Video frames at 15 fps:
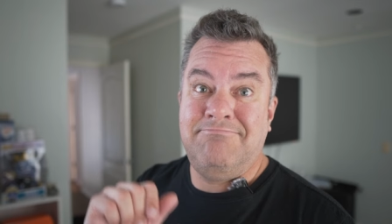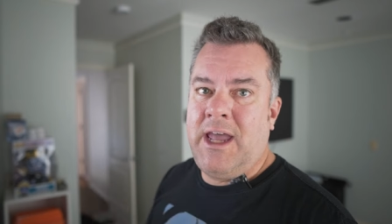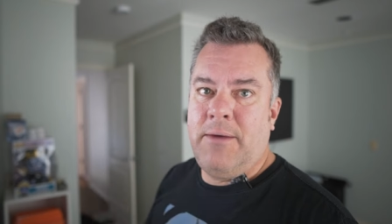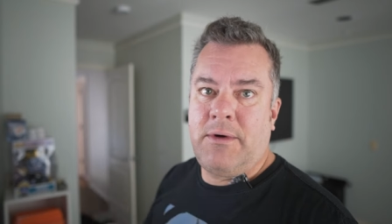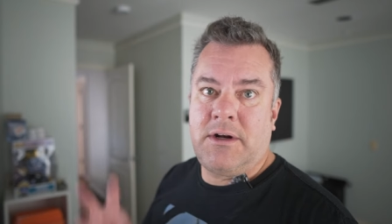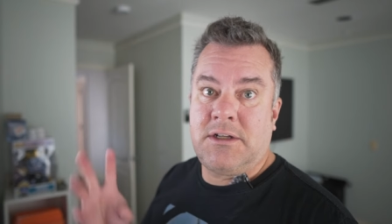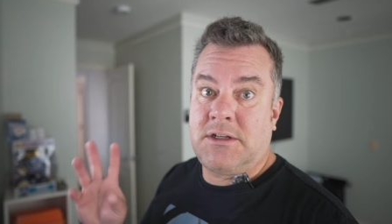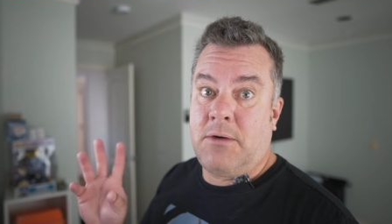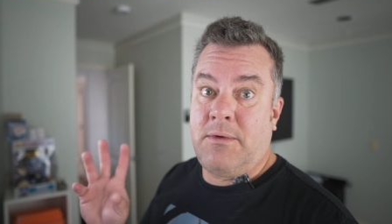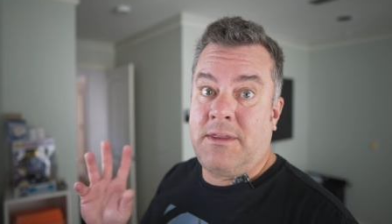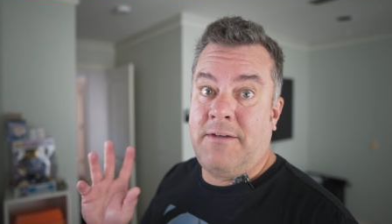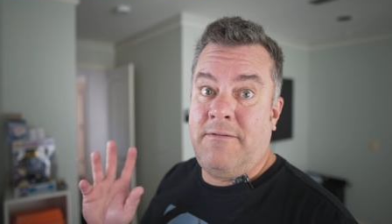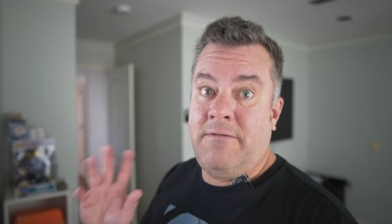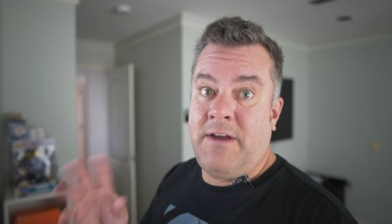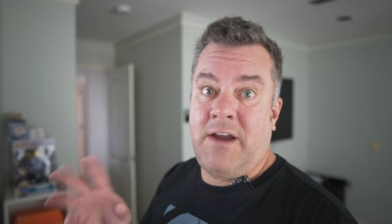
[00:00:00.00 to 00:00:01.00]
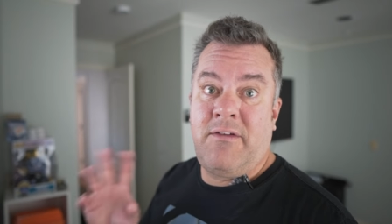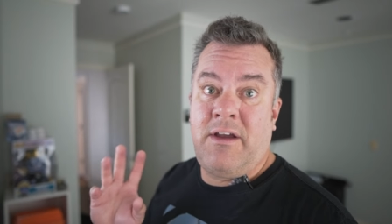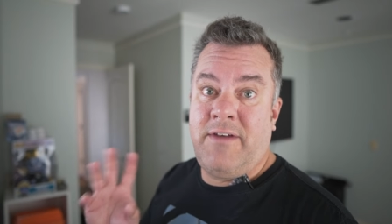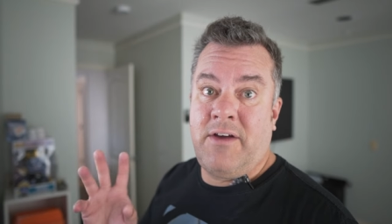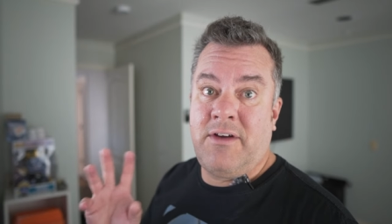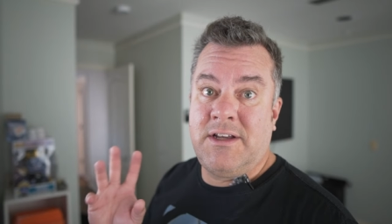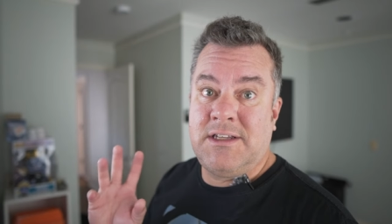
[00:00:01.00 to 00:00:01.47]
And we're gonna start with a very,
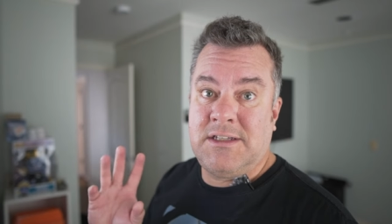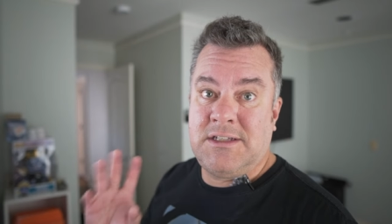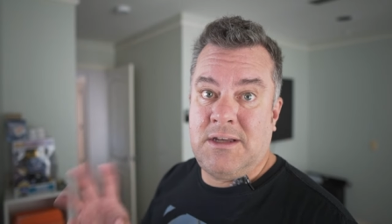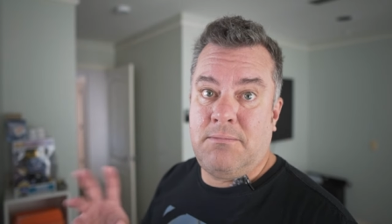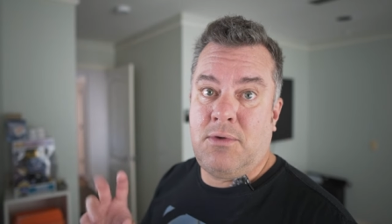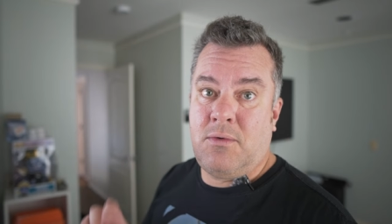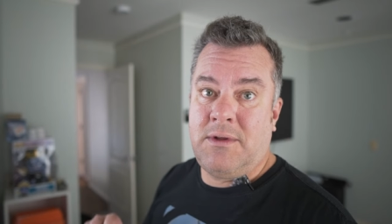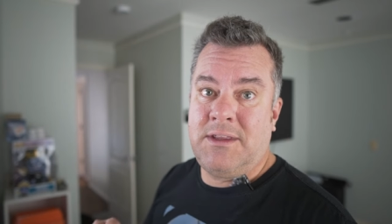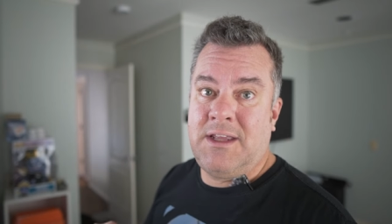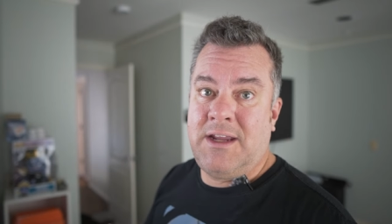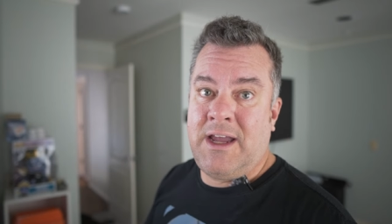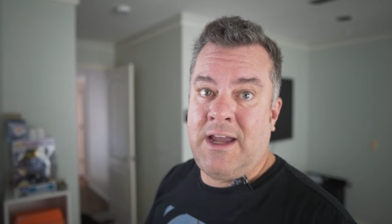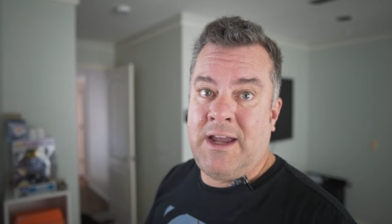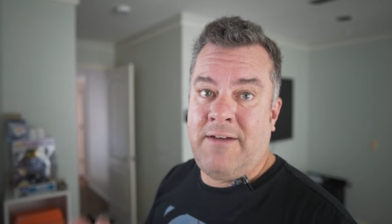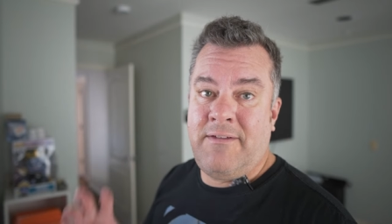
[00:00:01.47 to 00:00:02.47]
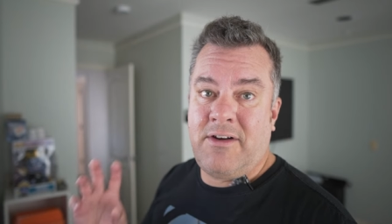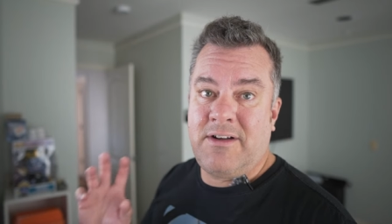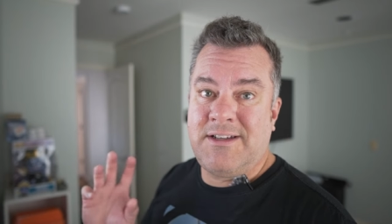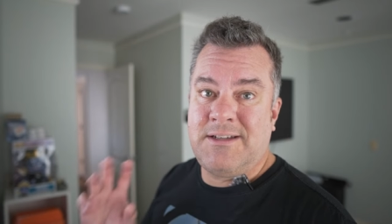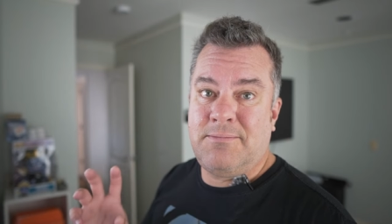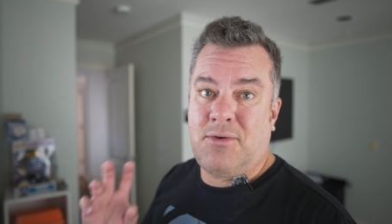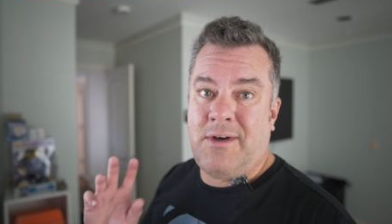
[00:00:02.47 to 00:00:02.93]
very simple one today, a very
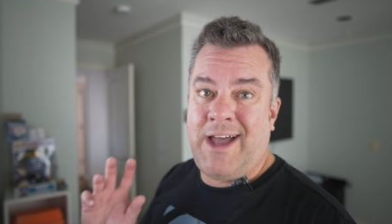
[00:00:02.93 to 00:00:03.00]
simple